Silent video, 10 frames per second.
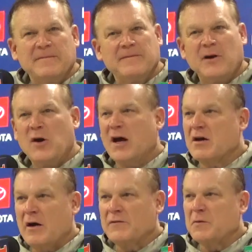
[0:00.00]
they're not
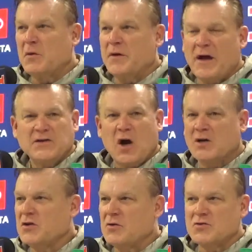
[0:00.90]
comfortable with? I talk
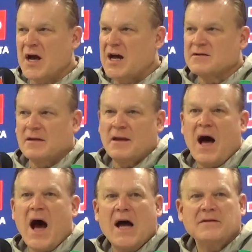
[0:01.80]
to those guys a
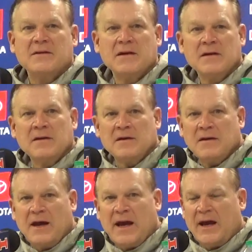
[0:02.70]
lot,
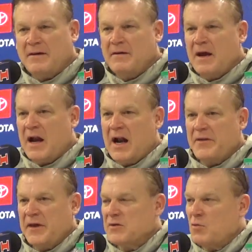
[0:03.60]
and I
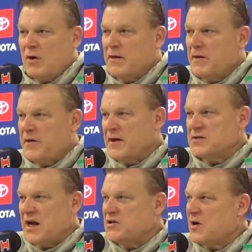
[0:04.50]
think one of the things
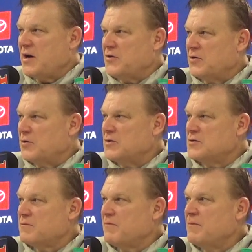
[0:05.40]
that I try to do
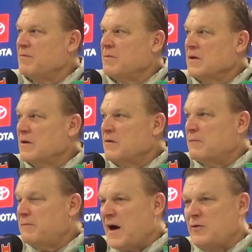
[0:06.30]
is
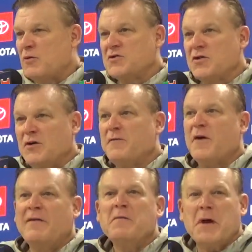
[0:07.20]
find what's good for
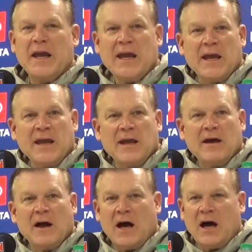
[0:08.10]
everybody
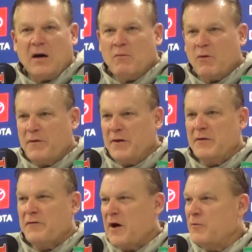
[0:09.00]
within
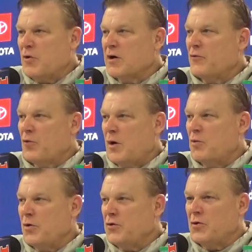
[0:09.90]
the framework of what
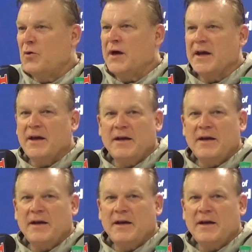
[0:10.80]
we're doing,